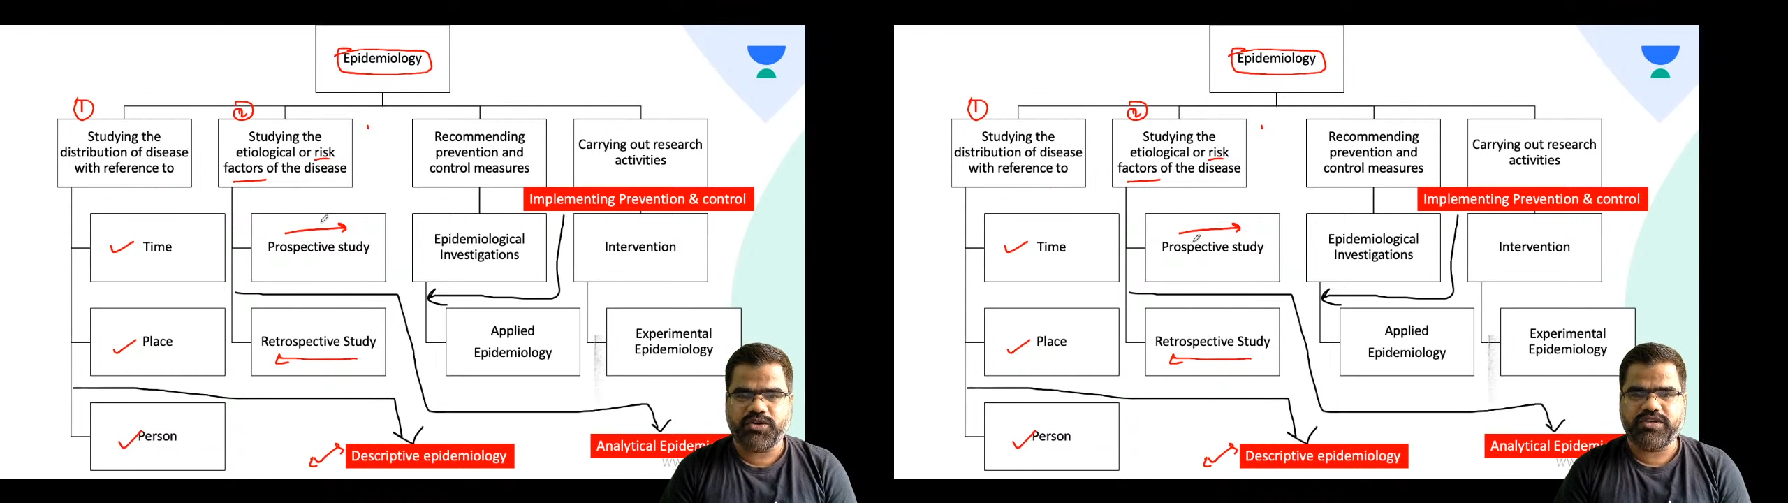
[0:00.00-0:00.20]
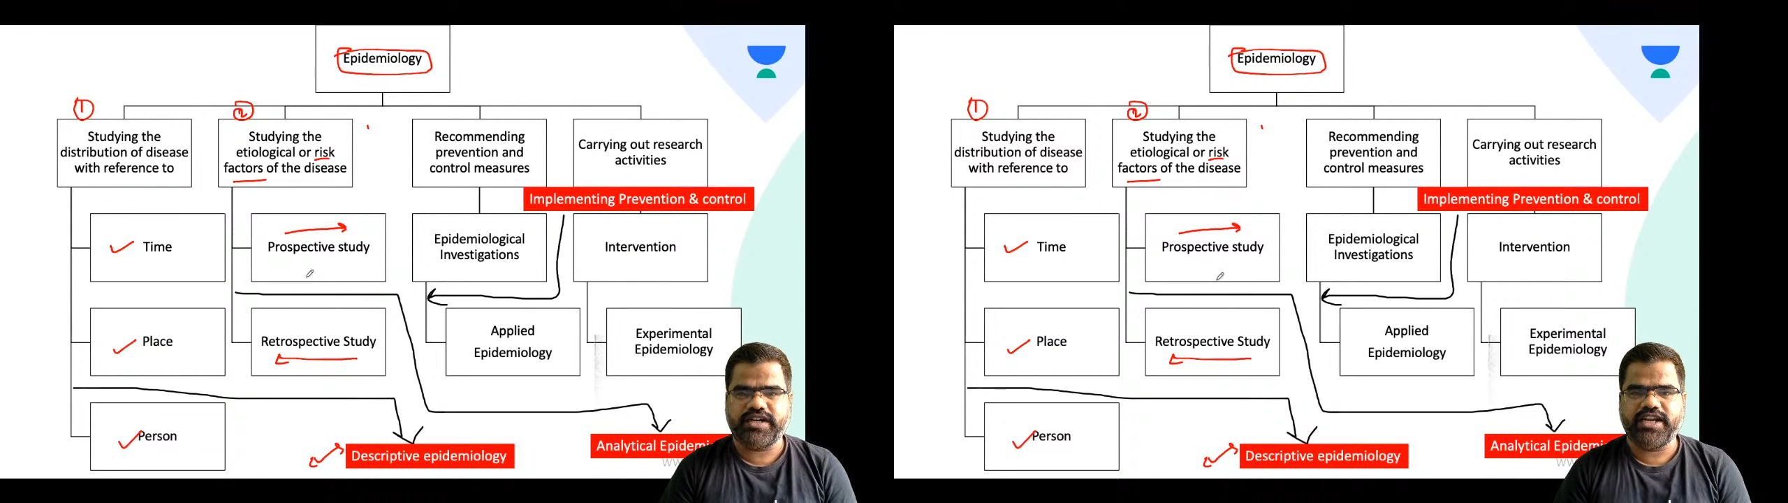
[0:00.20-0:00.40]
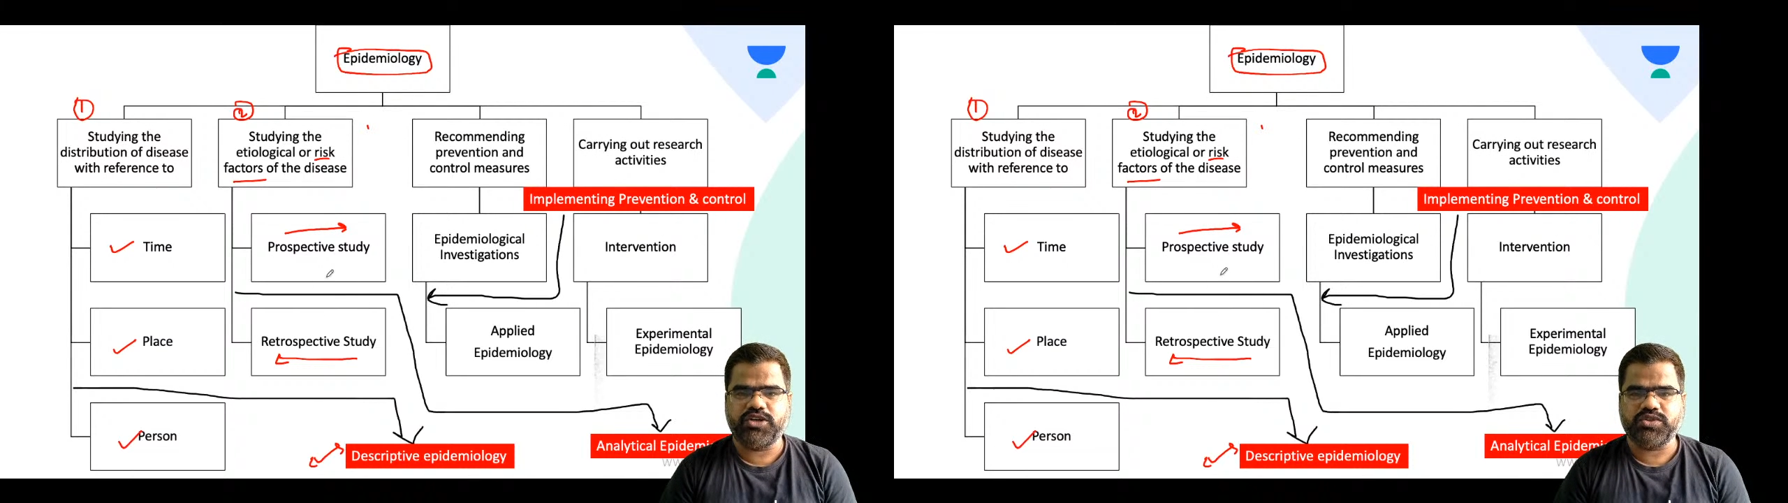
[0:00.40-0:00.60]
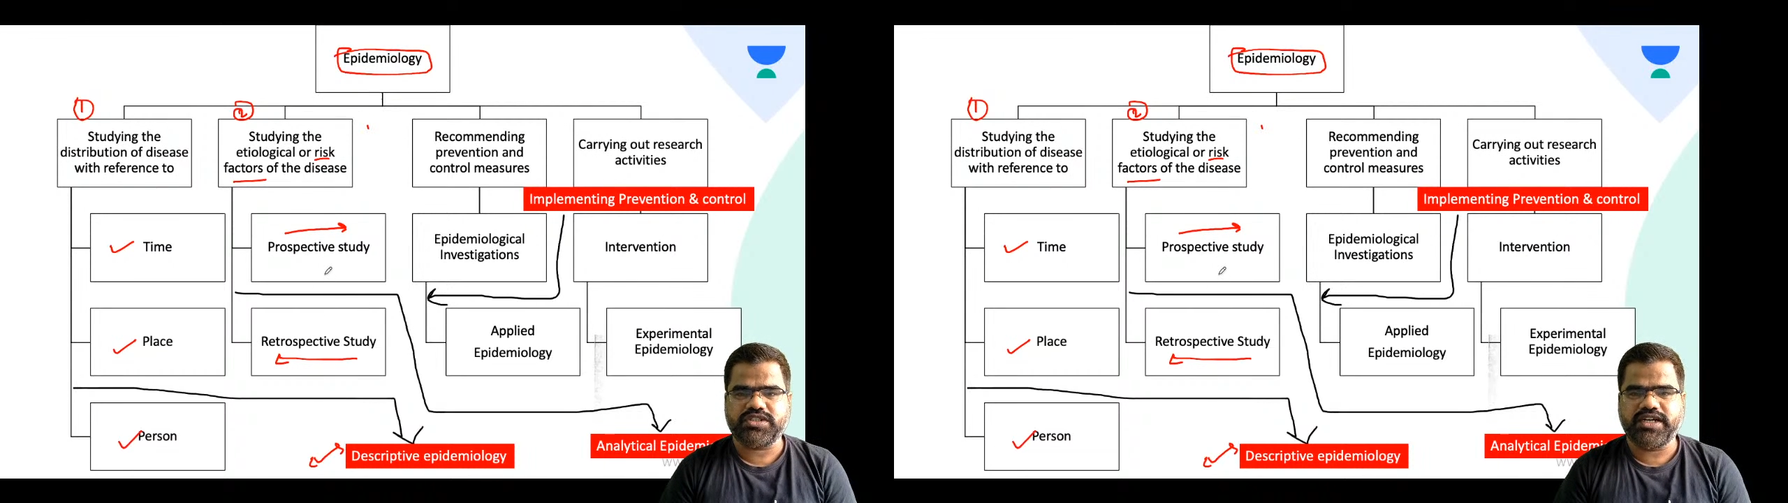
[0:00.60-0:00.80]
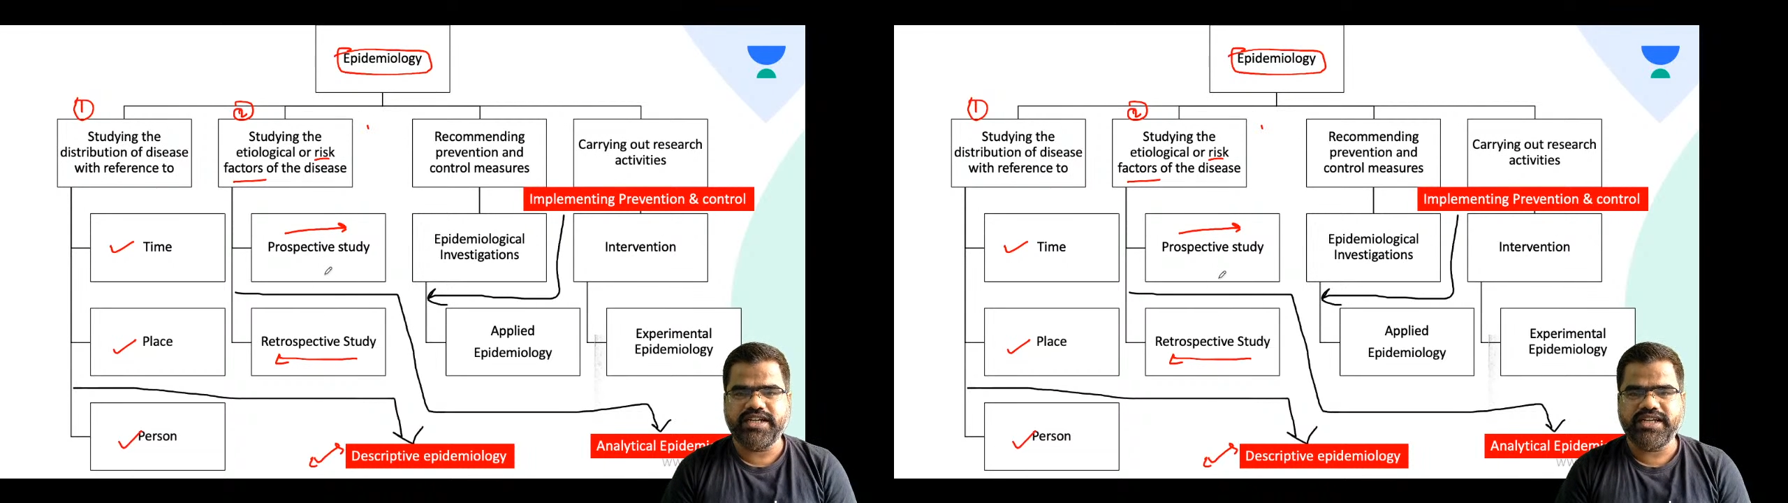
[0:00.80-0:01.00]
or try to
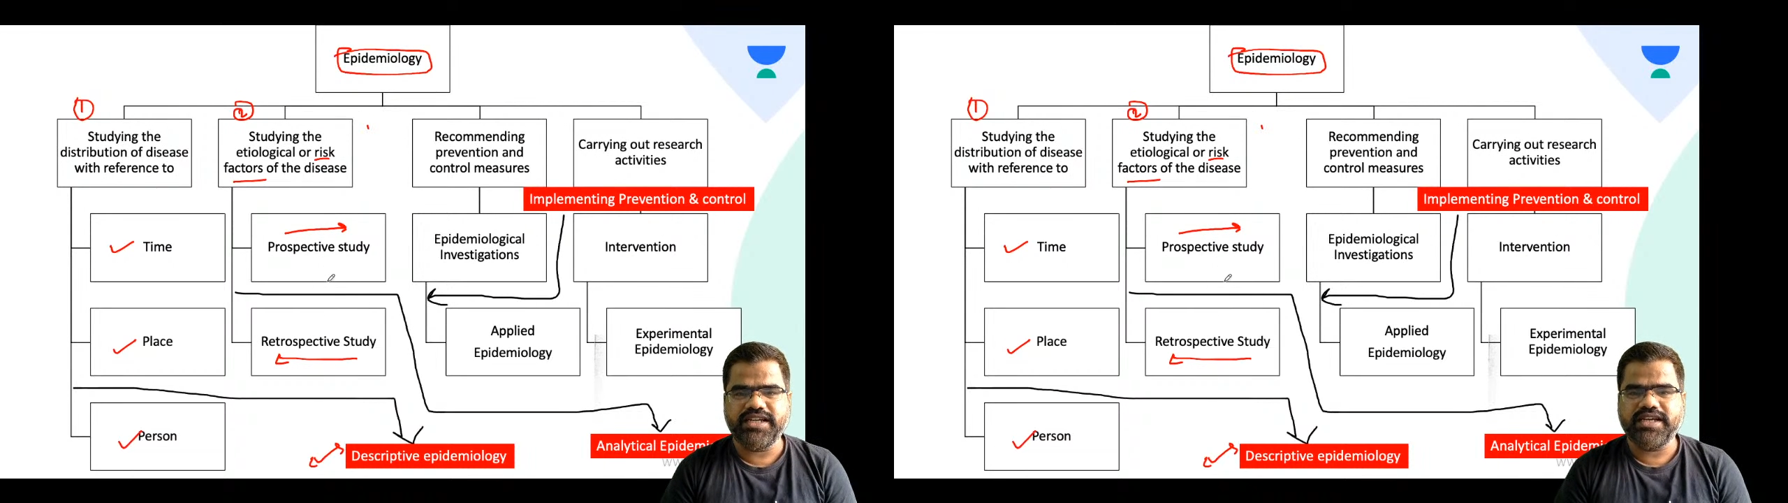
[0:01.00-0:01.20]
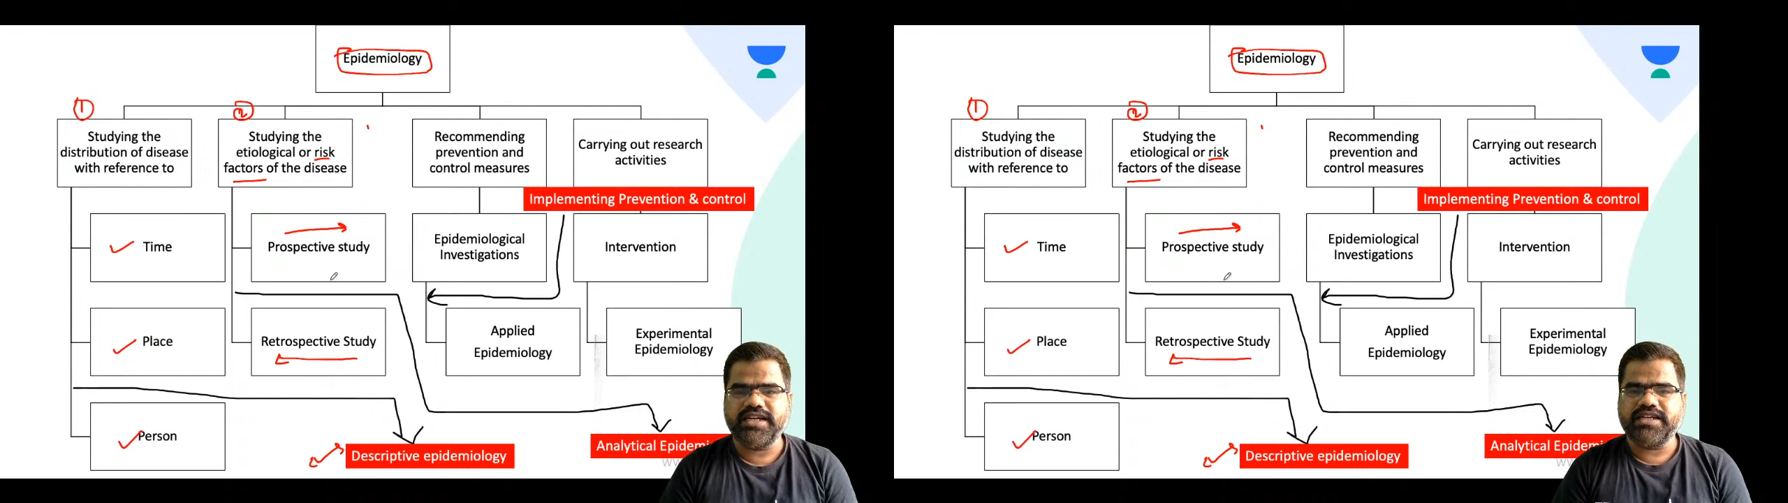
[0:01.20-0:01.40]
study